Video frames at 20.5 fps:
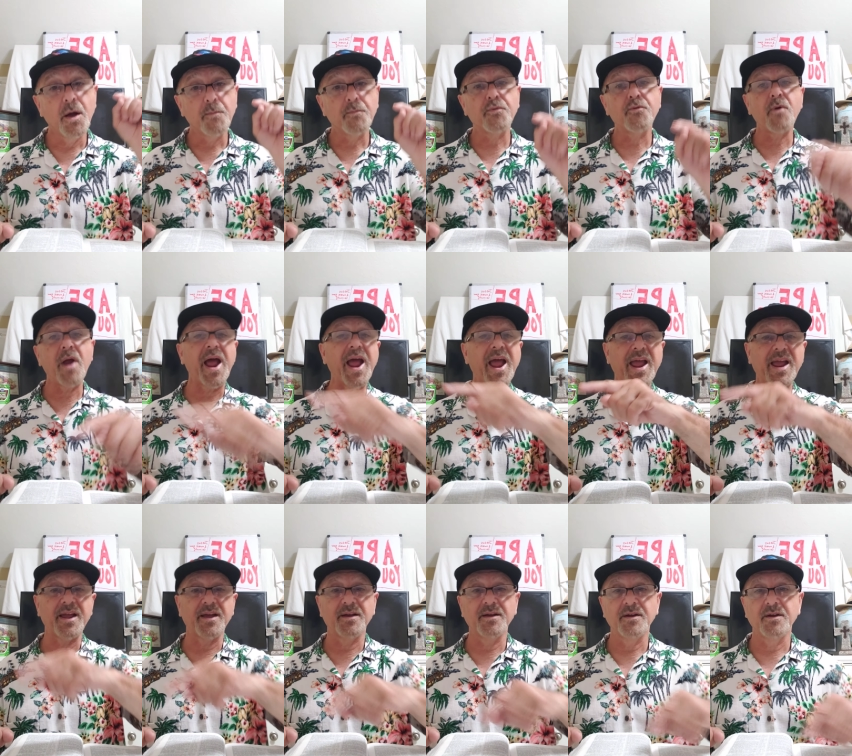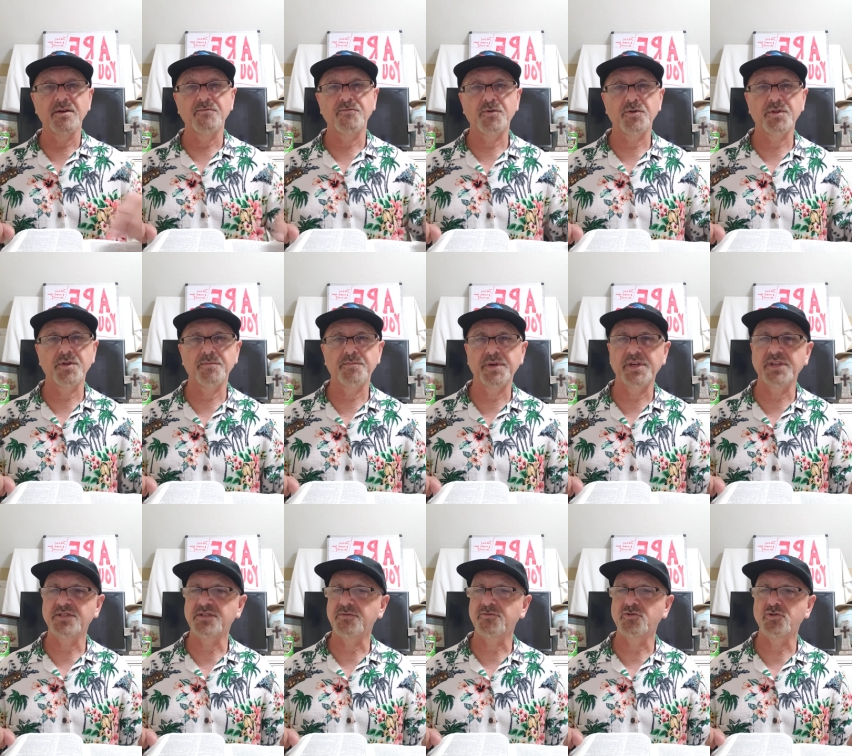Pray for the
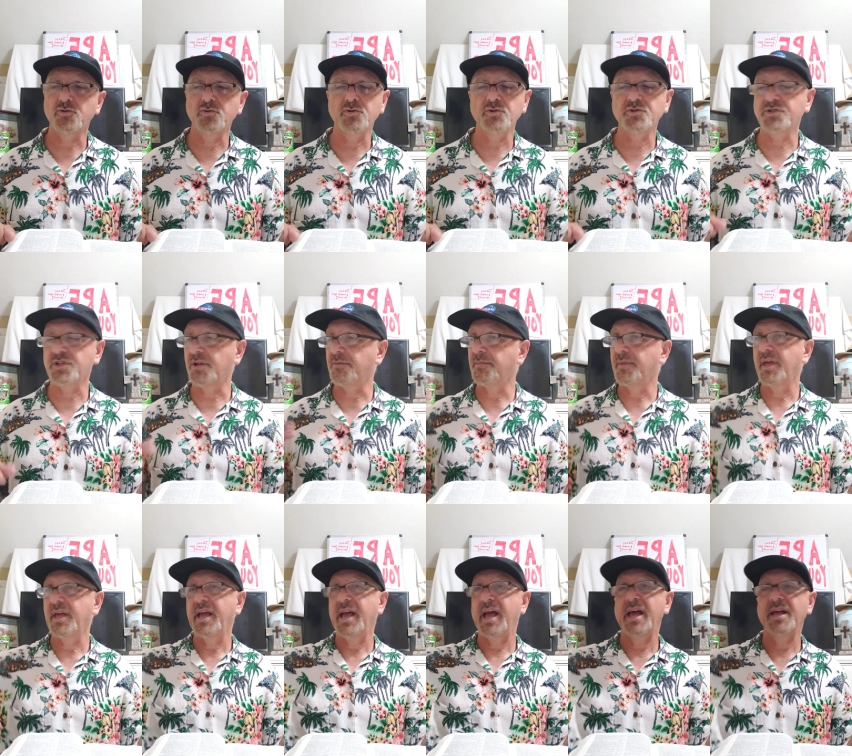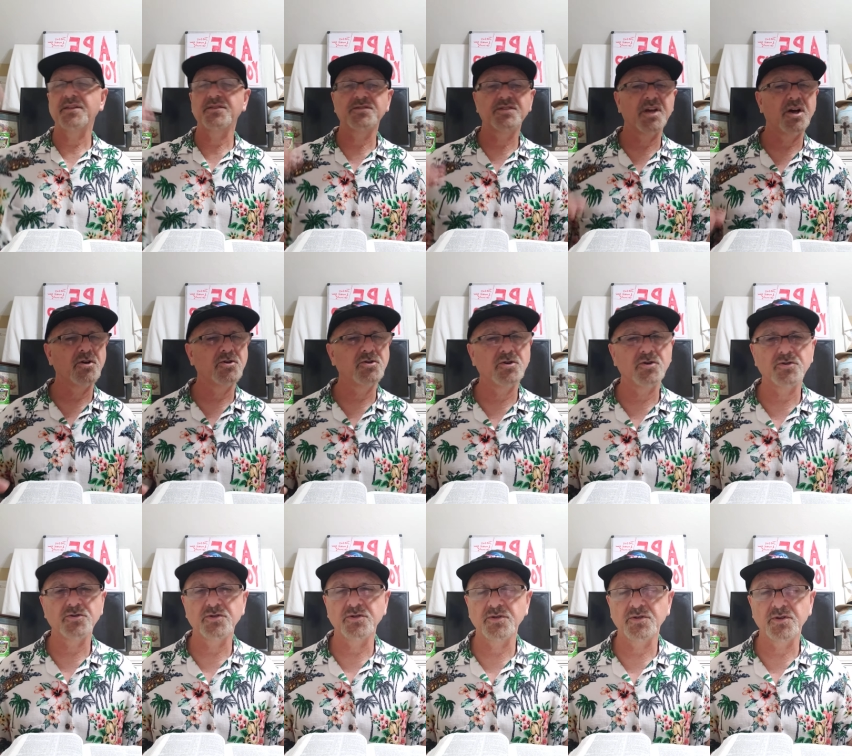peace of Jerusalem and tell your,
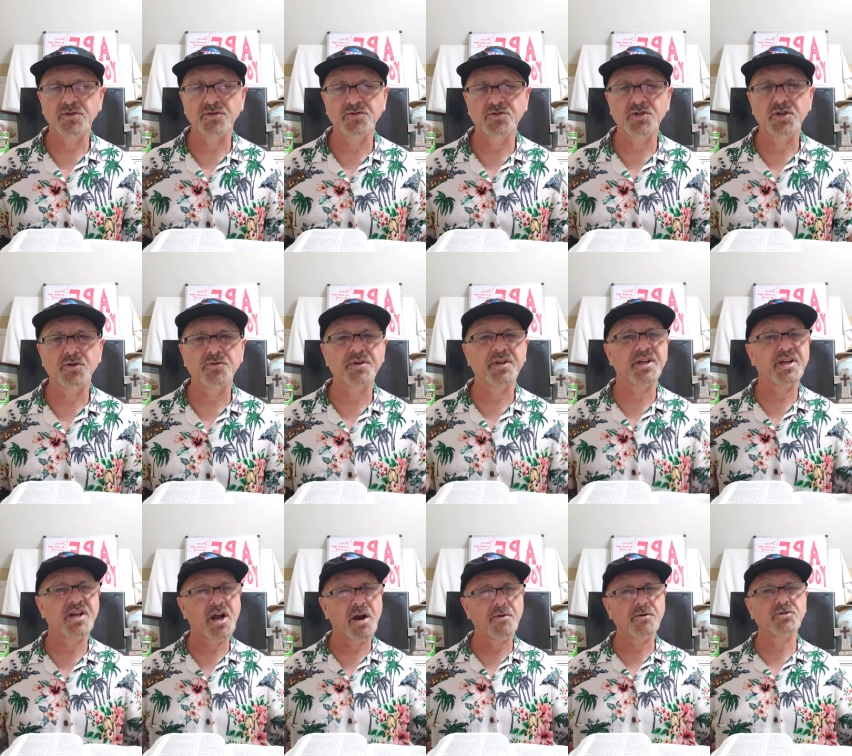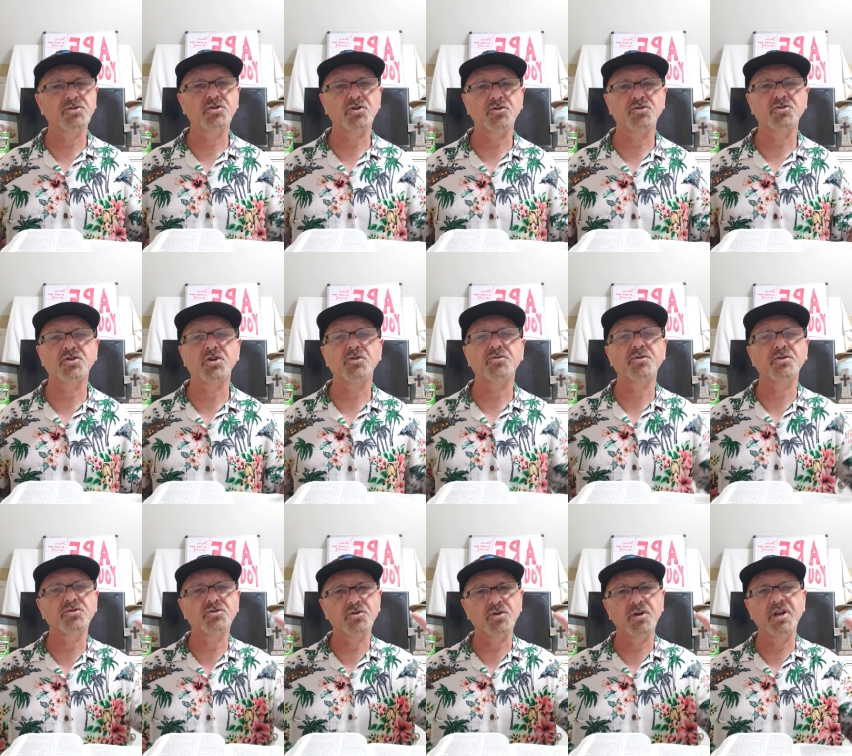your children, encourage your
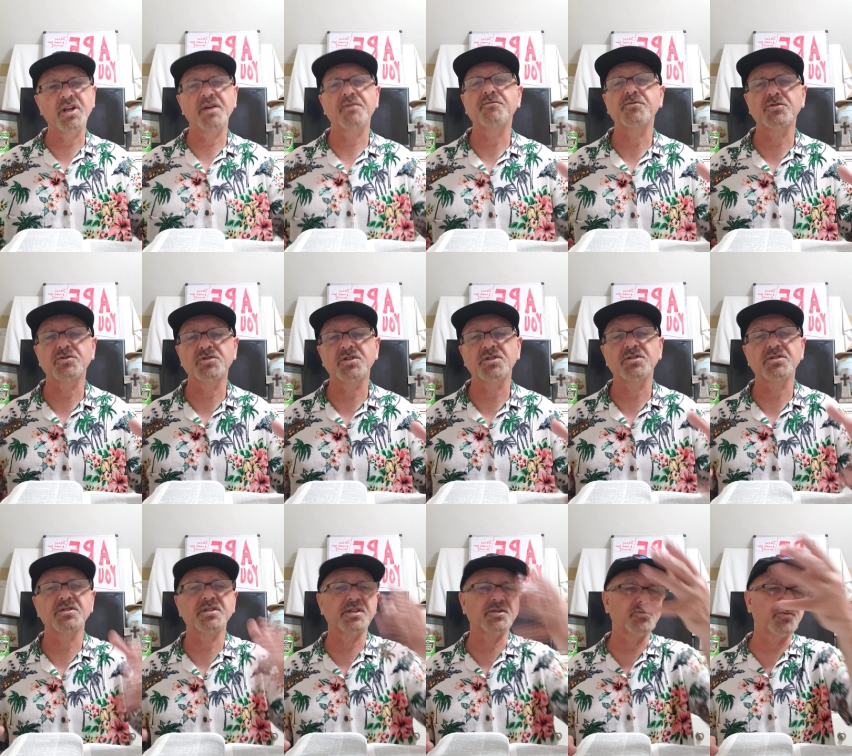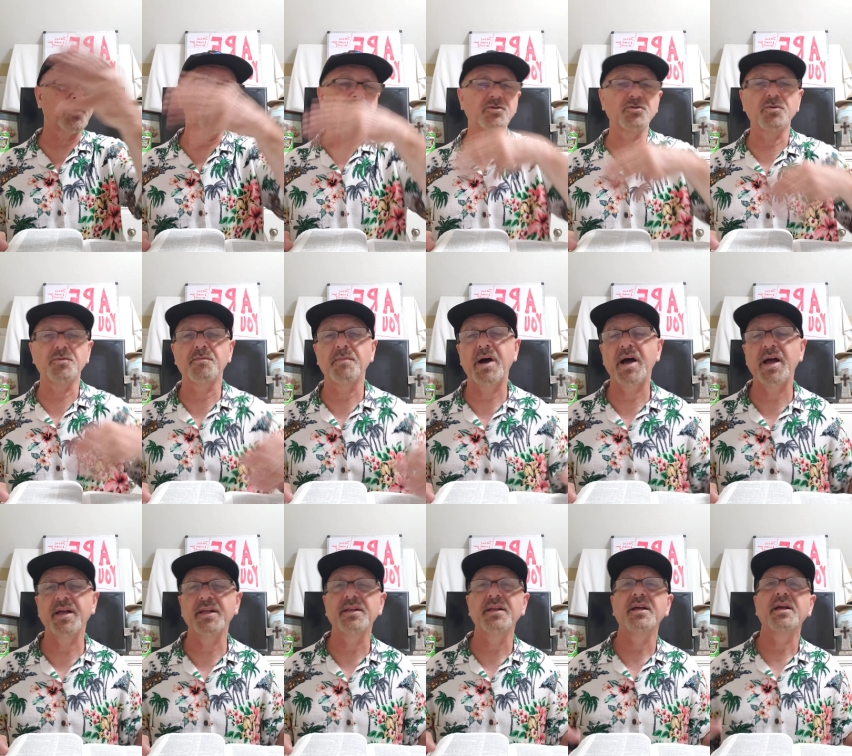children to live for Jesus. That's what I do in
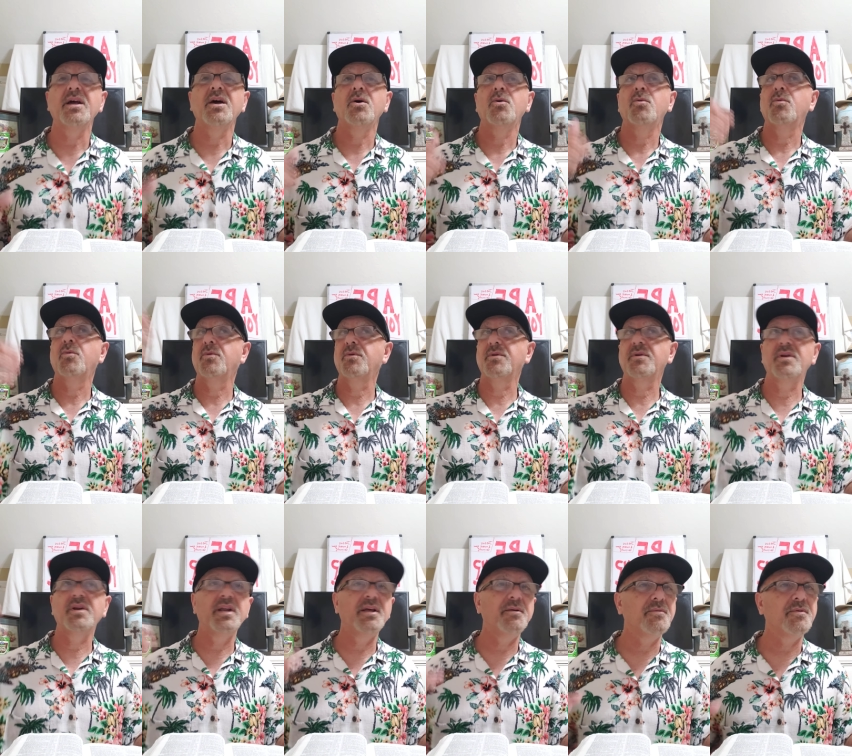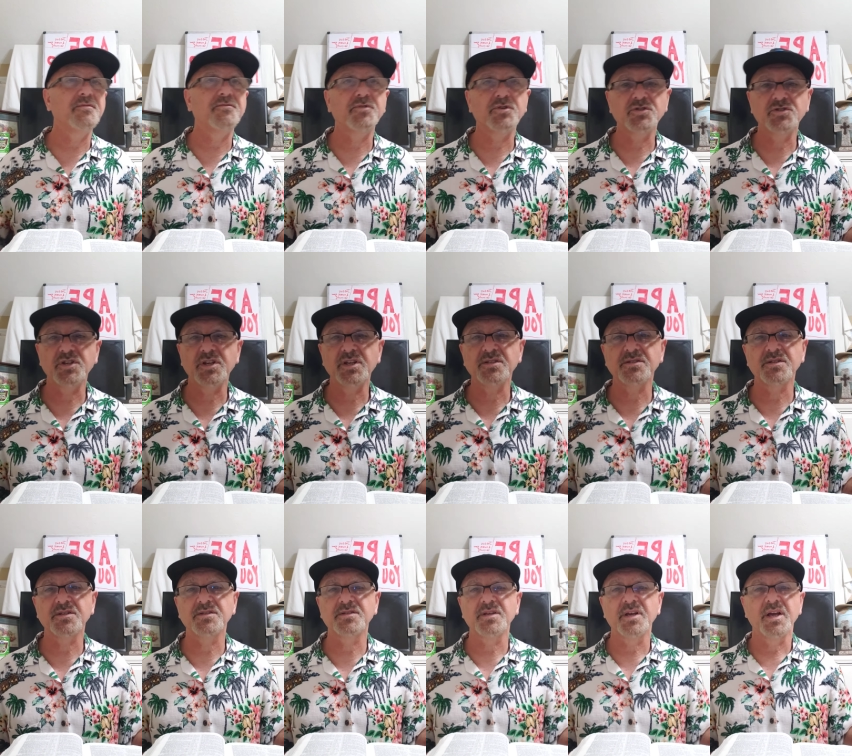mine, living for
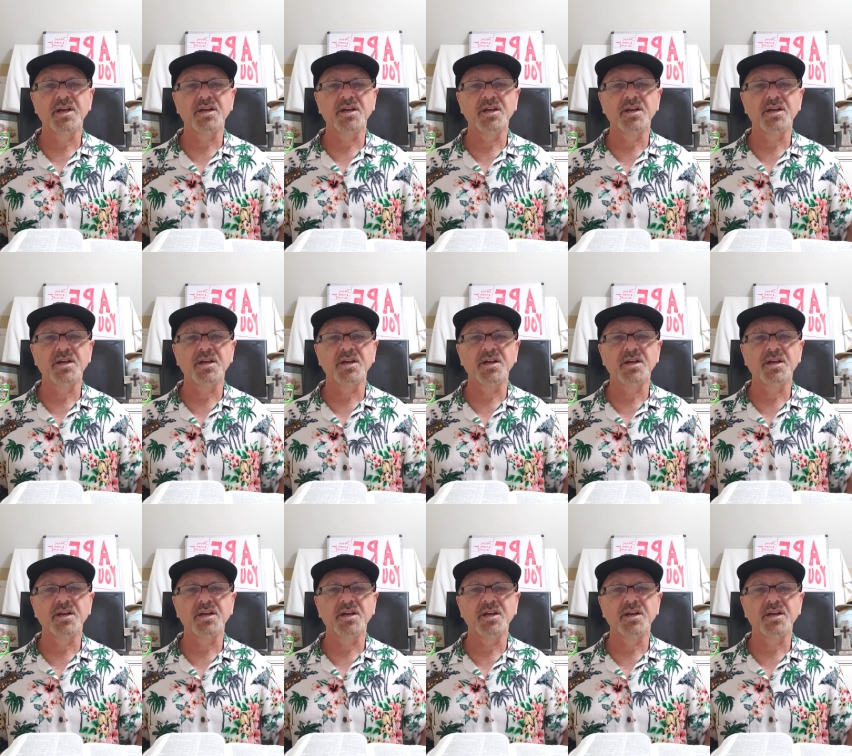Jesus,